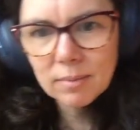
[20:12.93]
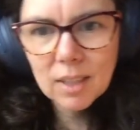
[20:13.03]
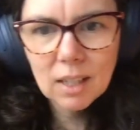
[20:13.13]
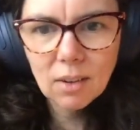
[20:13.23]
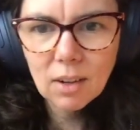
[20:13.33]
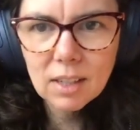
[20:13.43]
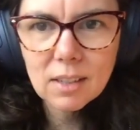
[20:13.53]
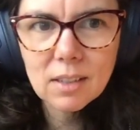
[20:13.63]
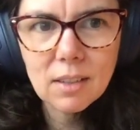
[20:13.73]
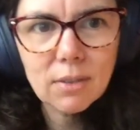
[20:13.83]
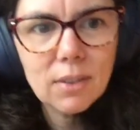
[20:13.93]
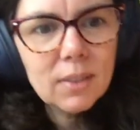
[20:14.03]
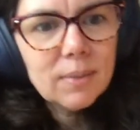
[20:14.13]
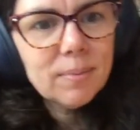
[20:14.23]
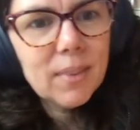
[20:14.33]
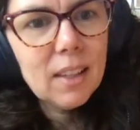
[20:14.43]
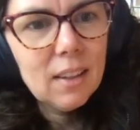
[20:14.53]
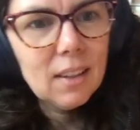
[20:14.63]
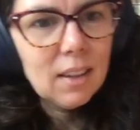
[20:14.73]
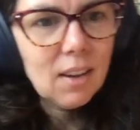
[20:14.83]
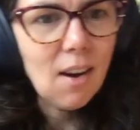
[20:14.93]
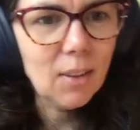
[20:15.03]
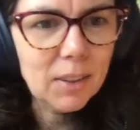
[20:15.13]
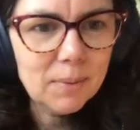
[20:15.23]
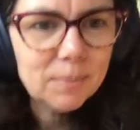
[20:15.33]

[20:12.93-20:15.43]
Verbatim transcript: an audience of Colin